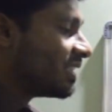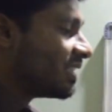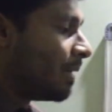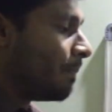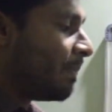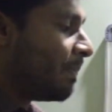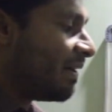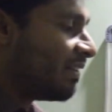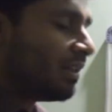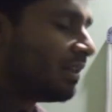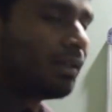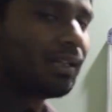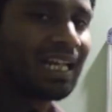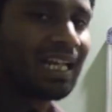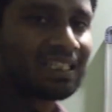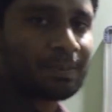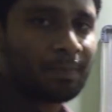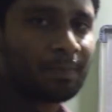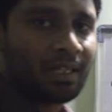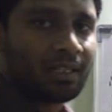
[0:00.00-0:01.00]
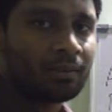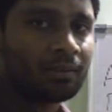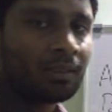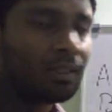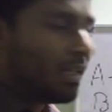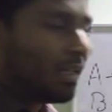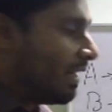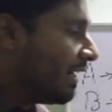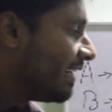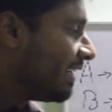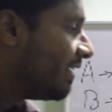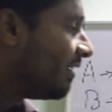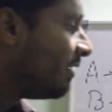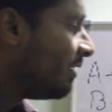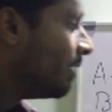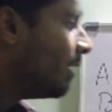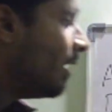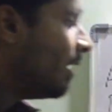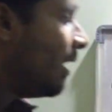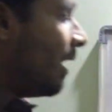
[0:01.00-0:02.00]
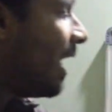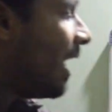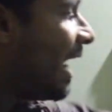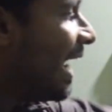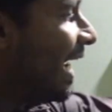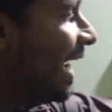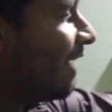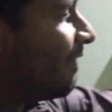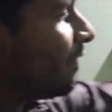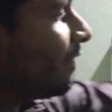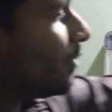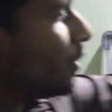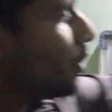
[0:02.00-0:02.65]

compare the last part. Here I have